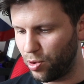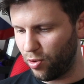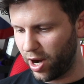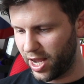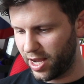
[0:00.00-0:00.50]
boo
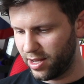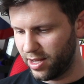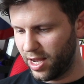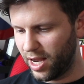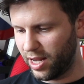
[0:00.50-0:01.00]
right here.
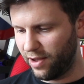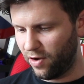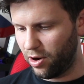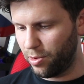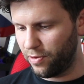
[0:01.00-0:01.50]
And if
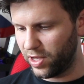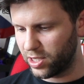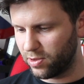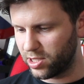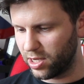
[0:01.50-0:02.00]
I remove this
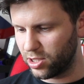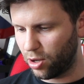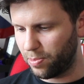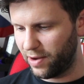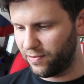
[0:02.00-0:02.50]
one, it's going to
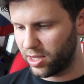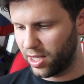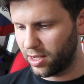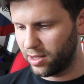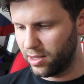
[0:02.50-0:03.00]
topple
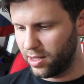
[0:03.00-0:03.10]
everything.